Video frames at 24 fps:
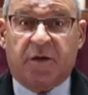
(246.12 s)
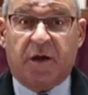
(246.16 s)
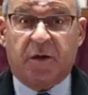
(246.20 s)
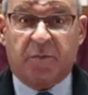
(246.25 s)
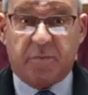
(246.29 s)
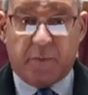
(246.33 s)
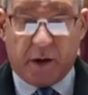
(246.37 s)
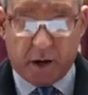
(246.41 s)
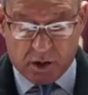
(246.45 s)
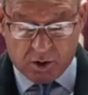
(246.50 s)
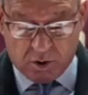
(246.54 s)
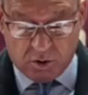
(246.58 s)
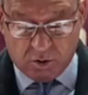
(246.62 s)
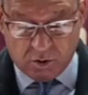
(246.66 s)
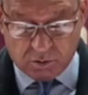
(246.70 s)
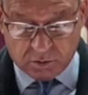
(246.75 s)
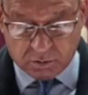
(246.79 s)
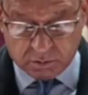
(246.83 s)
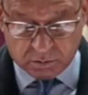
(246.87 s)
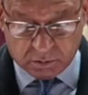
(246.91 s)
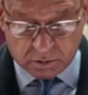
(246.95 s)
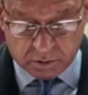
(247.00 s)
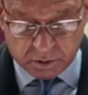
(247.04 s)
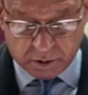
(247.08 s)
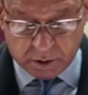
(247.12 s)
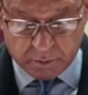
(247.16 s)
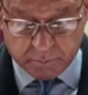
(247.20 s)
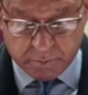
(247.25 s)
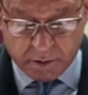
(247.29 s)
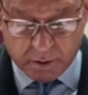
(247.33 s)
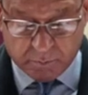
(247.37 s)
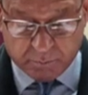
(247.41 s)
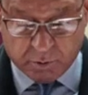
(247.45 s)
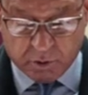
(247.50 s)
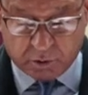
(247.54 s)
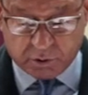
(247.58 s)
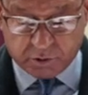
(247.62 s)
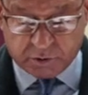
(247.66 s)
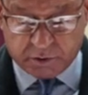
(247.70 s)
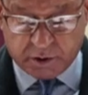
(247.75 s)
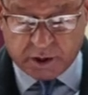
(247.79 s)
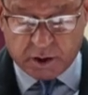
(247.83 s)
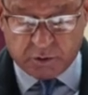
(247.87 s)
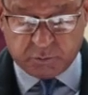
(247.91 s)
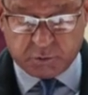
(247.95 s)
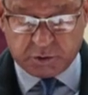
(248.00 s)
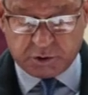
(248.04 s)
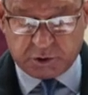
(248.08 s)
than my own in my book,
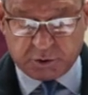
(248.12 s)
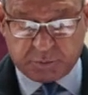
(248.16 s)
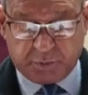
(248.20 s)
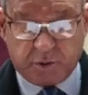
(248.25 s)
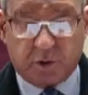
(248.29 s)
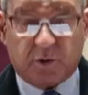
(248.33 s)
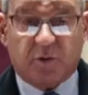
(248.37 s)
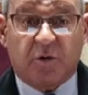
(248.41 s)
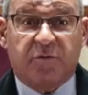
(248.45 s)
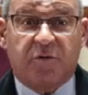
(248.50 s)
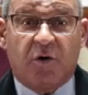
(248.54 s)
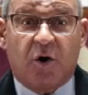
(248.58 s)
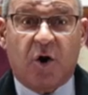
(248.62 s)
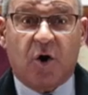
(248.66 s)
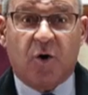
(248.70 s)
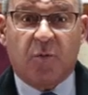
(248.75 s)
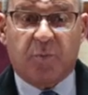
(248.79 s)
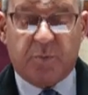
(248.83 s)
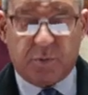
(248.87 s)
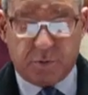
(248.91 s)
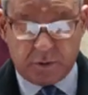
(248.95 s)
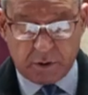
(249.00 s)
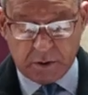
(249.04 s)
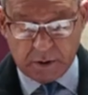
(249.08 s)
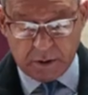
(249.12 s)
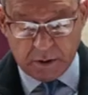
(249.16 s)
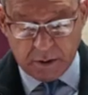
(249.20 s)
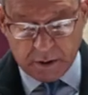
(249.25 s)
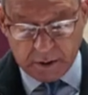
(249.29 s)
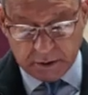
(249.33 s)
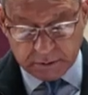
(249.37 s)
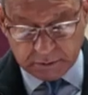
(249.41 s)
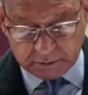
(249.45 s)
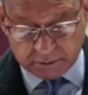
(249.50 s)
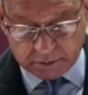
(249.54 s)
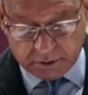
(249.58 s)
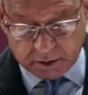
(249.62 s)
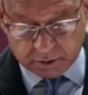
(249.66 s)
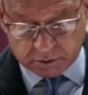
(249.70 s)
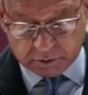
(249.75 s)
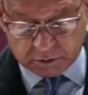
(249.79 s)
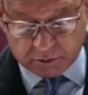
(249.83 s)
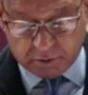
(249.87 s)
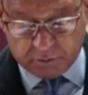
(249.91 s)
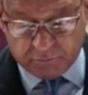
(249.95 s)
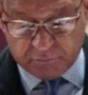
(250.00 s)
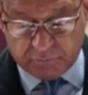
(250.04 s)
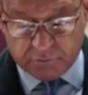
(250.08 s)
Dare We Speak of Hope,
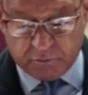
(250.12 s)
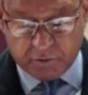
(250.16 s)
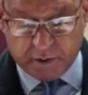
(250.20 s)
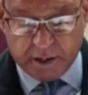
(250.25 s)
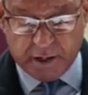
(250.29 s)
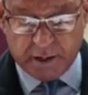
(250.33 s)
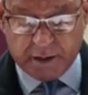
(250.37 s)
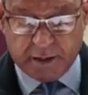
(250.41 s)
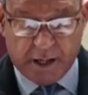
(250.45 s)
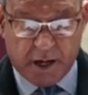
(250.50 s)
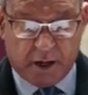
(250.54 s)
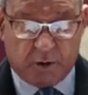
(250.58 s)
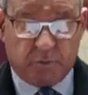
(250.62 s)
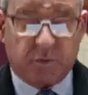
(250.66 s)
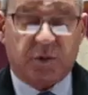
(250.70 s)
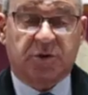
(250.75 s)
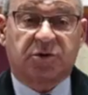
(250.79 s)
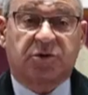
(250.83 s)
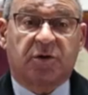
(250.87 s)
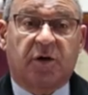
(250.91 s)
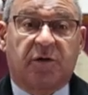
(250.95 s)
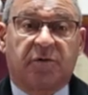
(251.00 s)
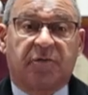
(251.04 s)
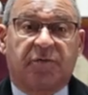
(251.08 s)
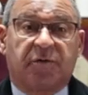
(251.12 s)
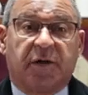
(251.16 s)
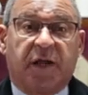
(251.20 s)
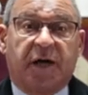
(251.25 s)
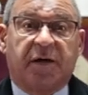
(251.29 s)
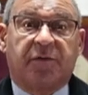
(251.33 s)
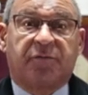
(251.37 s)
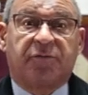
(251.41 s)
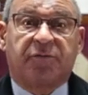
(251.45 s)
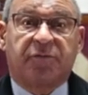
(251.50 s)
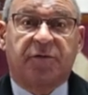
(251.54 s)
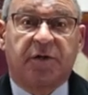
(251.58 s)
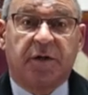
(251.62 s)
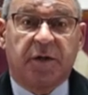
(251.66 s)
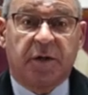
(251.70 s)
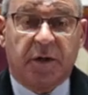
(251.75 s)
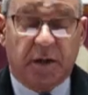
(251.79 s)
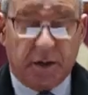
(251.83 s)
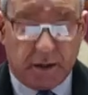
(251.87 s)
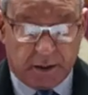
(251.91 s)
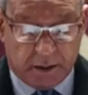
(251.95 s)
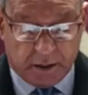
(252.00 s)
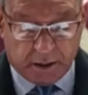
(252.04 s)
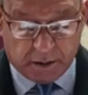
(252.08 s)
Searching for a Language of Life
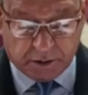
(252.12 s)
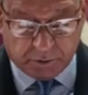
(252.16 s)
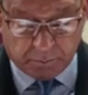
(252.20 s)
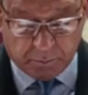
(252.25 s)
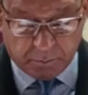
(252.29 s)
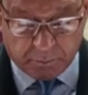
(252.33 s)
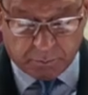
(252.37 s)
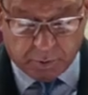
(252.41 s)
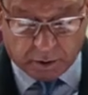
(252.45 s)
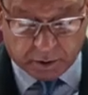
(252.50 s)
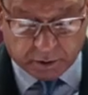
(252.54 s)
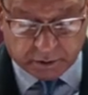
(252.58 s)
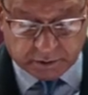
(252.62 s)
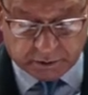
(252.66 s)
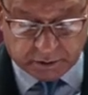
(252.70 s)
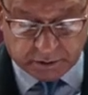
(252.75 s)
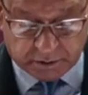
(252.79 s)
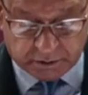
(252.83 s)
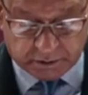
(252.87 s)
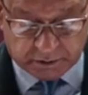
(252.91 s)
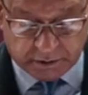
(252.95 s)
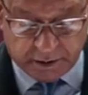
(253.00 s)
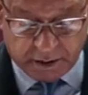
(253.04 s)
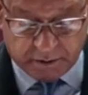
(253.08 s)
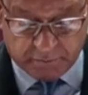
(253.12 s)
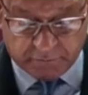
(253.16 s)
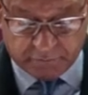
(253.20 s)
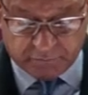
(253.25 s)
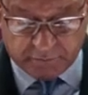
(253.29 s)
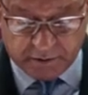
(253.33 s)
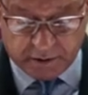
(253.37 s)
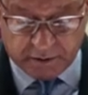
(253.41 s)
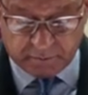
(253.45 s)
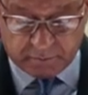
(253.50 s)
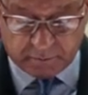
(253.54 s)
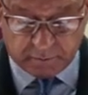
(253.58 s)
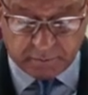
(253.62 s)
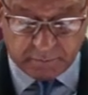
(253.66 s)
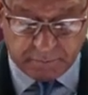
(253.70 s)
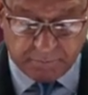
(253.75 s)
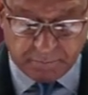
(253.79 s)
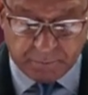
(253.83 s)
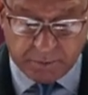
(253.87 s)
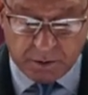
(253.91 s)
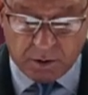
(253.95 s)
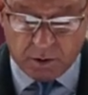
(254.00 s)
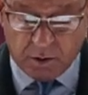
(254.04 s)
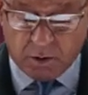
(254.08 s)
in Politics and Faith,
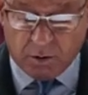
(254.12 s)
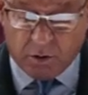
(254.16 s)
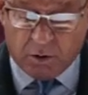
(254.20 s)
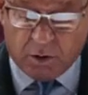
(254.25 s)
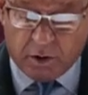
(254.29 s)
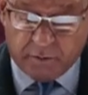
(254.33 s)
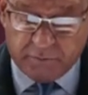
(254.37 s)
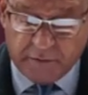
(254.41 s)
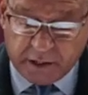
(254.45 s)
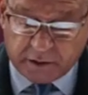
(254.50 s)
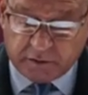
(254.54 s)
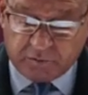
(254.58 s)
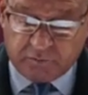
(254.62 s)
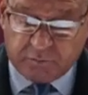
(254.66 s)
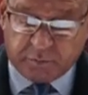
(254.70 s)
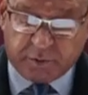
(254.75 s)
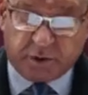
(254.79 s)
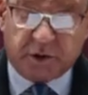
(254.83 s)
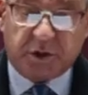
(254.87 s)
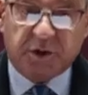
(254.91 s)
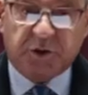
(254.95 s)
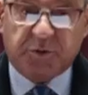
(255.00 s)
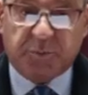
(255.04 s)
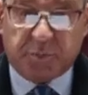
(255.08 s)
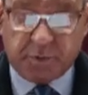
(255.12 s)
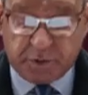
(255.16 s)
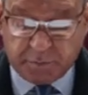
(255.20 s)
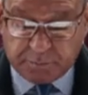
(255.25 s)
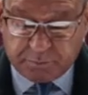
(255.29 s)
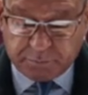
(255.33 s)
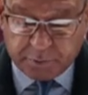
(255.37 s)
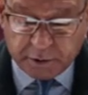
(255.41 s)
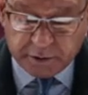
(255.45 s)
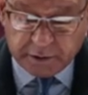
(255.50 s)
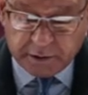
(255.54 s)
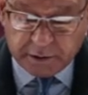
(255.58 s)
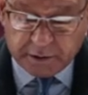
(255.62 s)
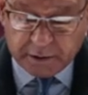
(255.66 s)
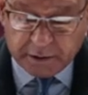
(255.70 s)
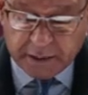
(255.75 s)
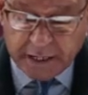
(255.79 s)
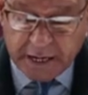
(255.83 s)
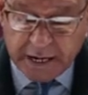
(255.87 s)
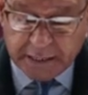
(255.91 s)
or that of British political